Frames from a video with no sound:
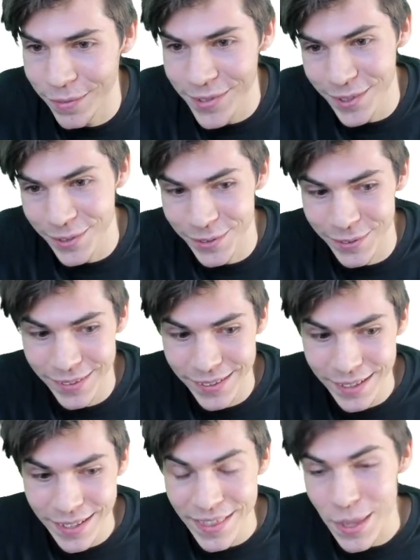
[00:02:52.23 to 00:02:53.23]
So
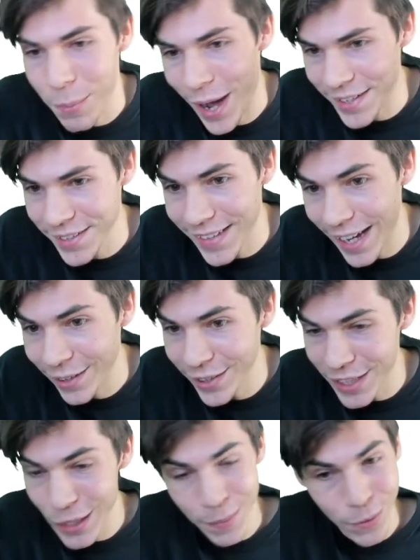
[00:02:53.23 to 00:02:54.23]
the practicality
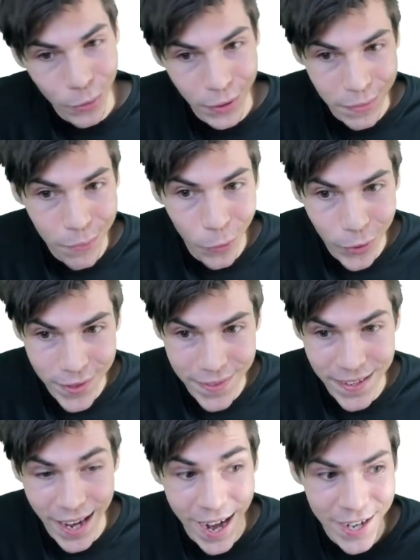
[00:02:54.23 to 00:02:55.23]
could be worth more than
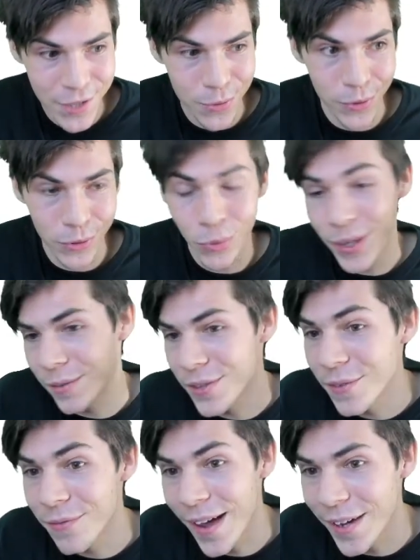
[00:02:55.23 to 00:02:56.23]
the actual whatever the
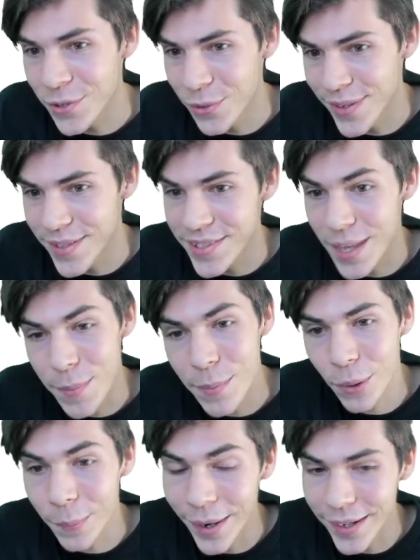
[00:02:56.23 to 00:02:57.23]
value is that people are
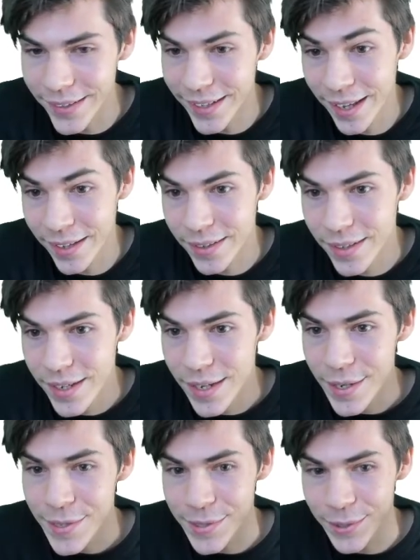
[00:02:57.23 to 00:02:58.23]
buying it at.
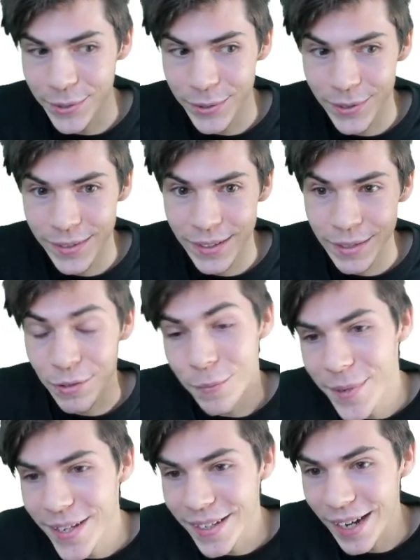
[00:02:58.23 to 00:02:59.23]
So for
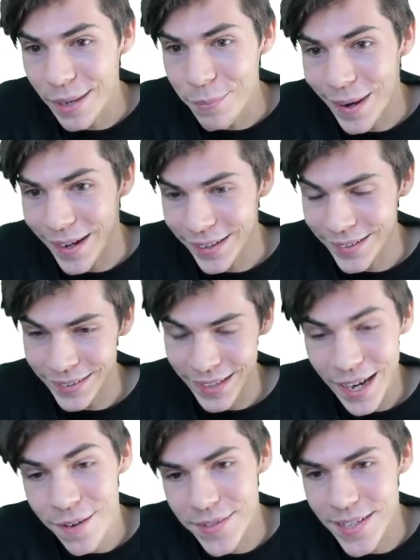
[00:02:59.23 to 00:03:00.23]
me, I buy
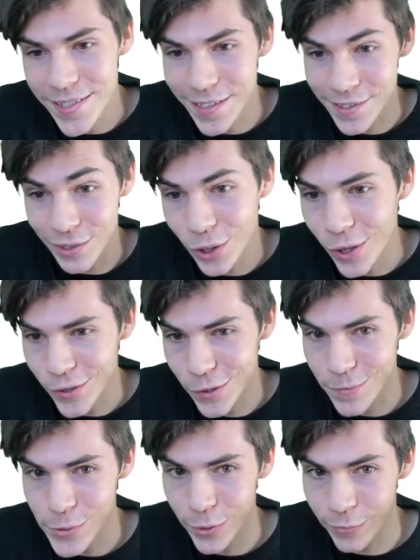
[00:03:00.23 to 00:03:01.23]
NFTs as a long-term
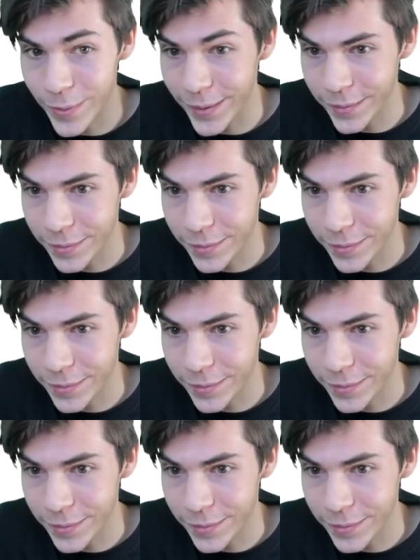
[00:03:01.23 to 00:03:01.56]
store of wealth.